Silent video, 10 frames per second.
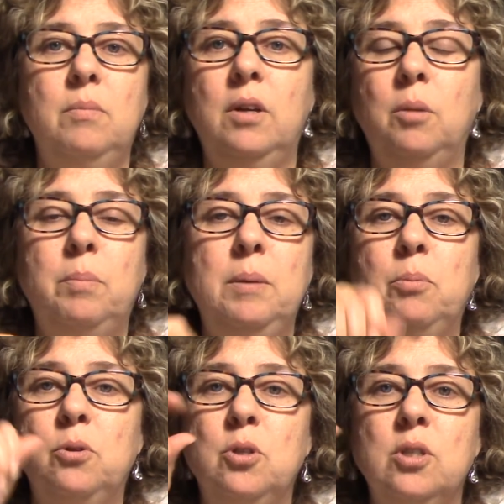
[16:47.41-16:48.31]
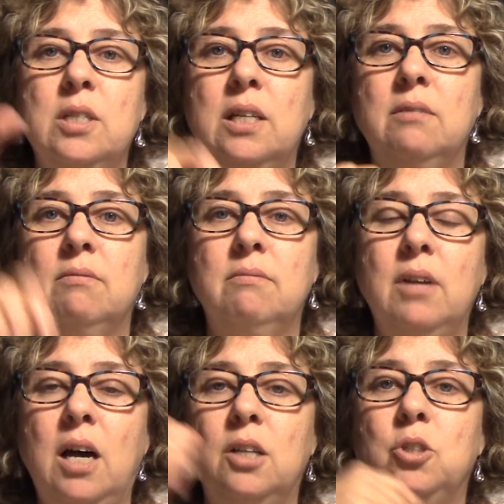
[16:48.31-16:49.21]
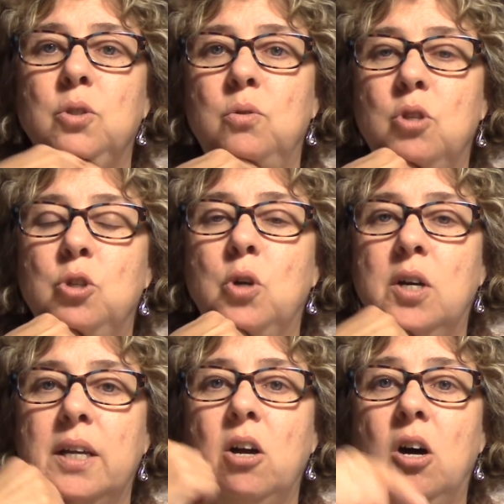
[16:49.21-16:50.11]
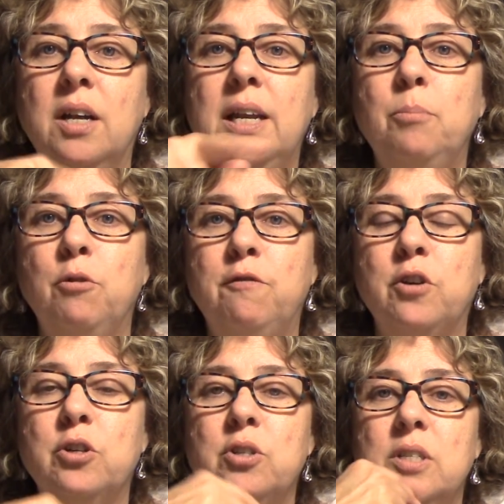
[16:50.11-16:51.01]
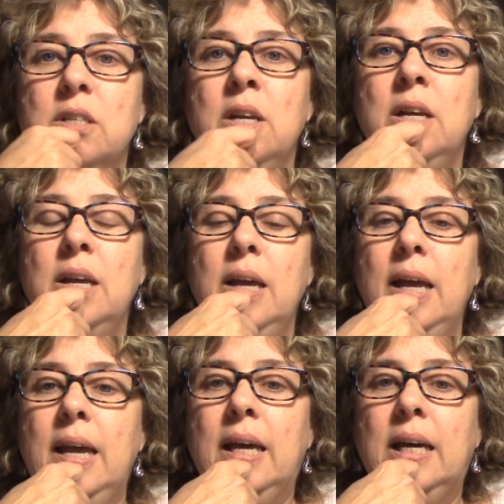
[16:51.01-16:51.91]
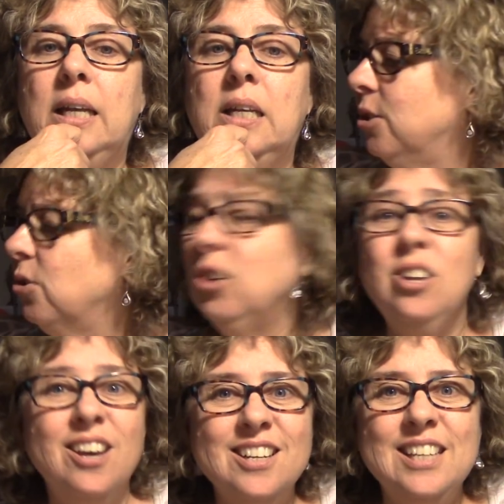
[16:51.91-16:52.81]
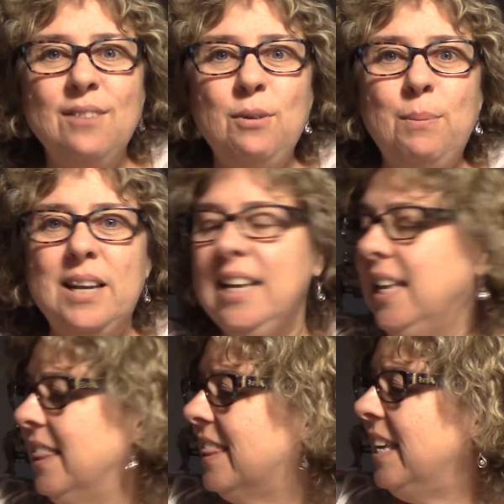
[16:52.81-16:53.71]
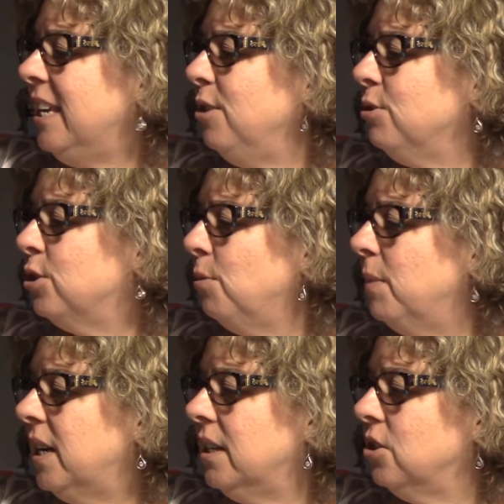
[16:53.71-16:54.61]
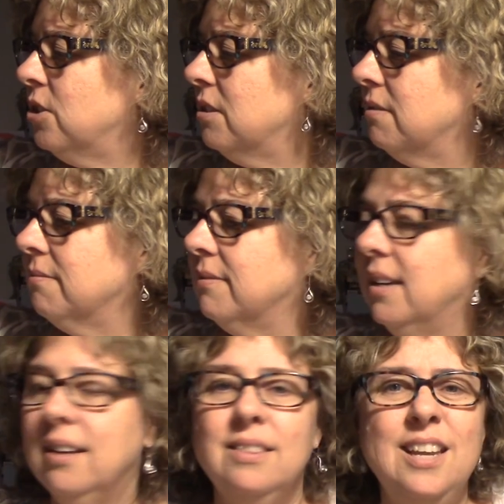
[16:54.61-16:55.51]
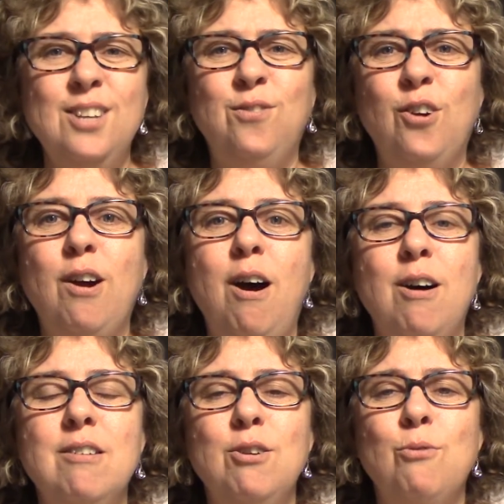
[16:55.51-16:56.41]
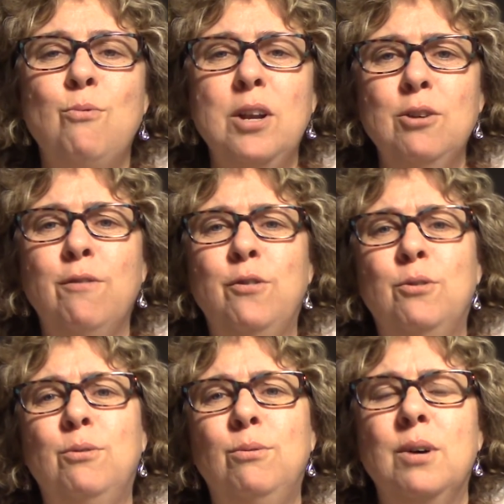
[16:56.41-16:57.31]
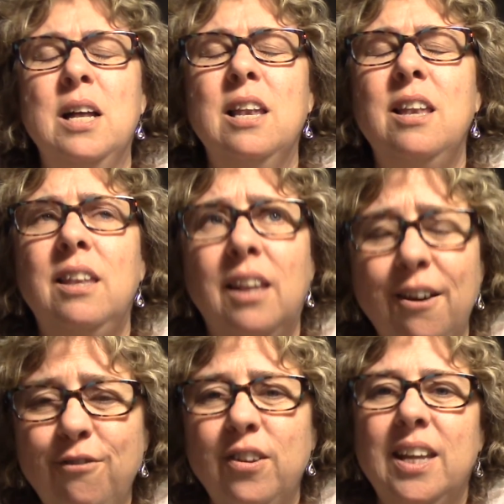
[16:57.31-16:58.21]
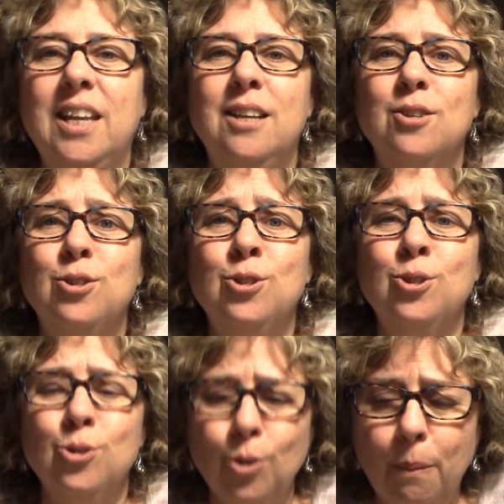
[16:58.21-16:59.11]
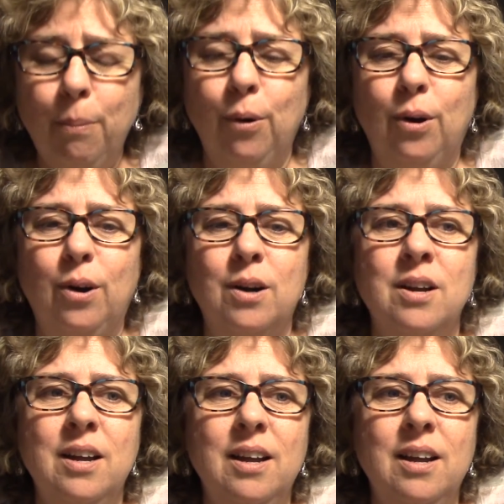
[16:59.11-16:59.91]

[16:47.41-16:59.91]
little peoples, and I'll do the drawing on April 1st. And so good luck to everybody. Thank you so much. Thanks for all your wonderful, lovely, super,